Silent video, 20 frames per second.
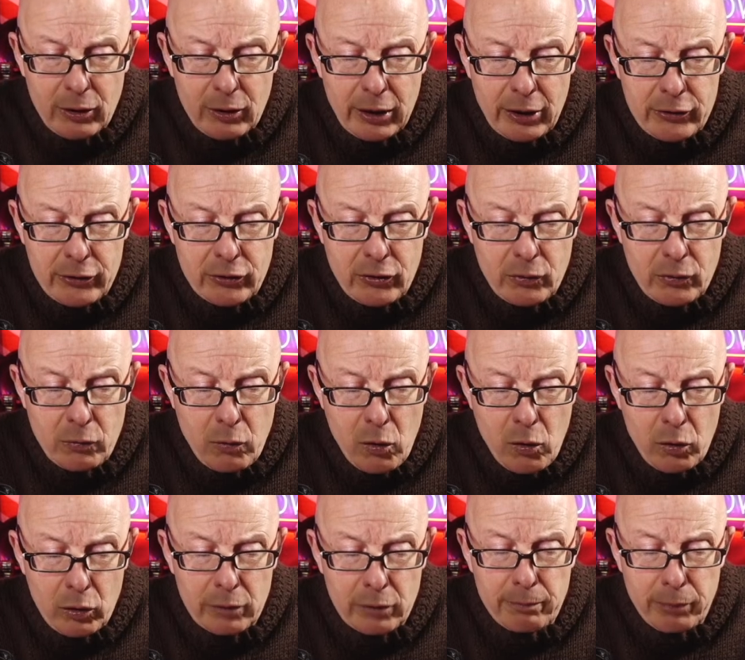close to the
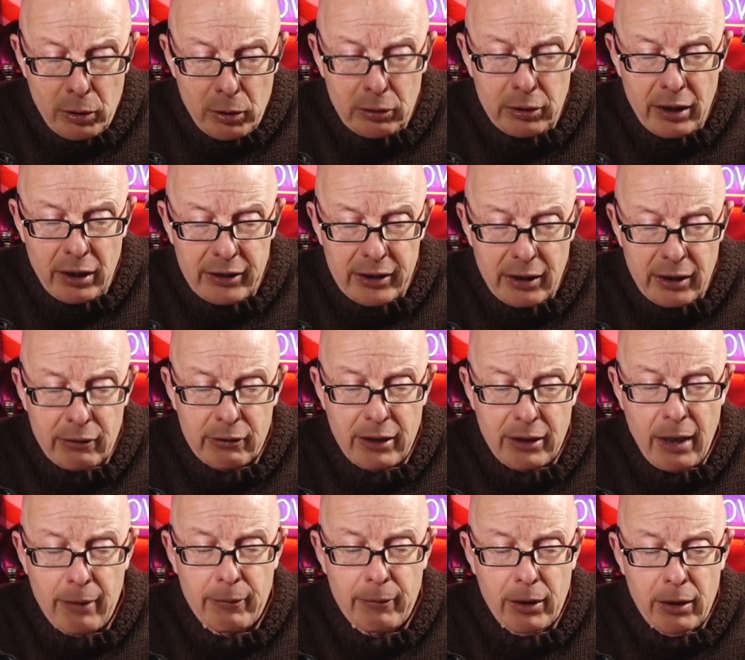wall and pulled ourselves
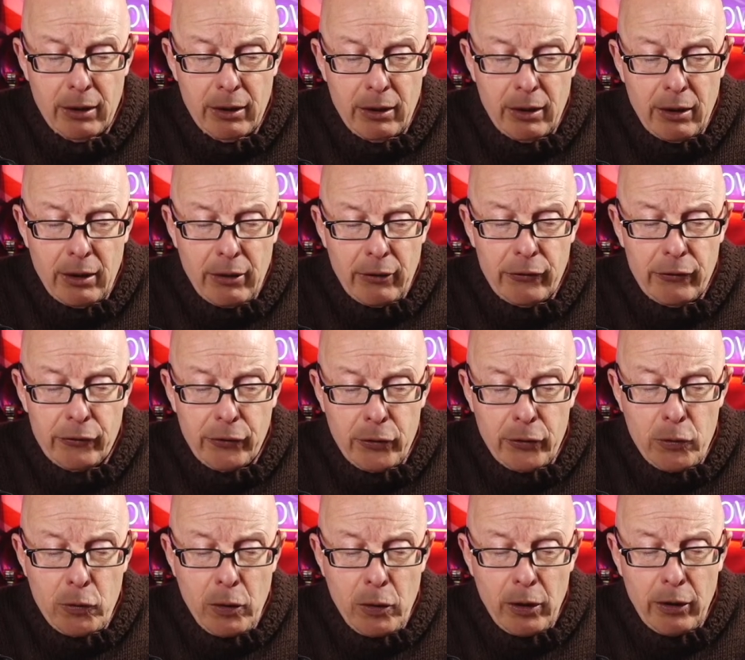up
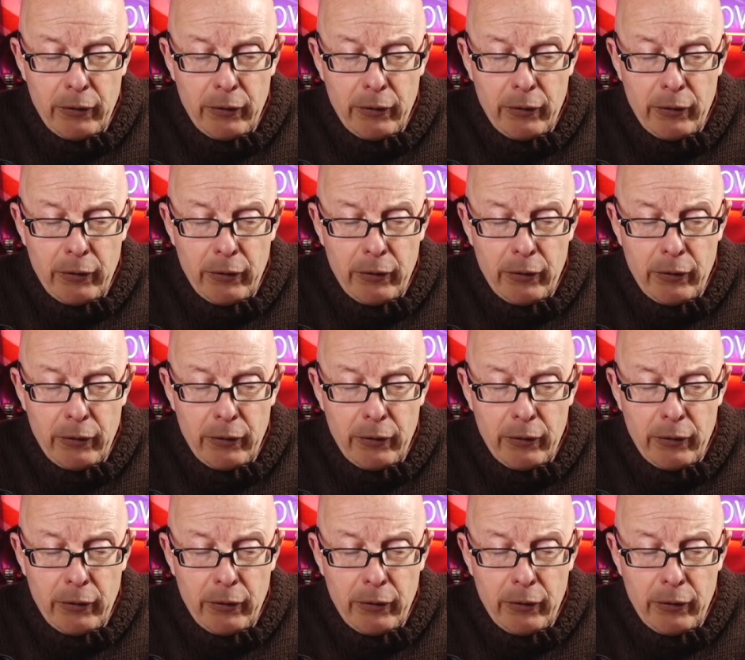through